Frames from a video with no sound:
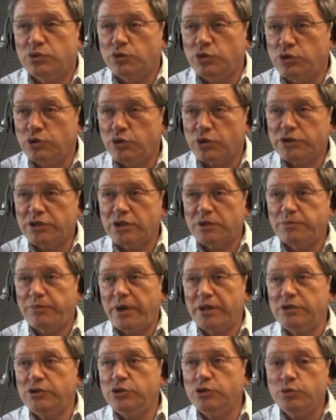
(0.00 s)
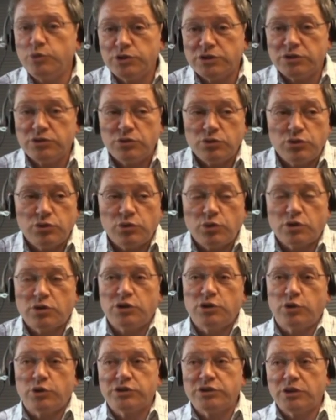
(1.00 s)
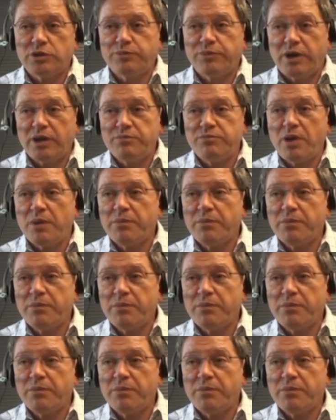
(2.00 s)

You learn it by using, you do not learn it by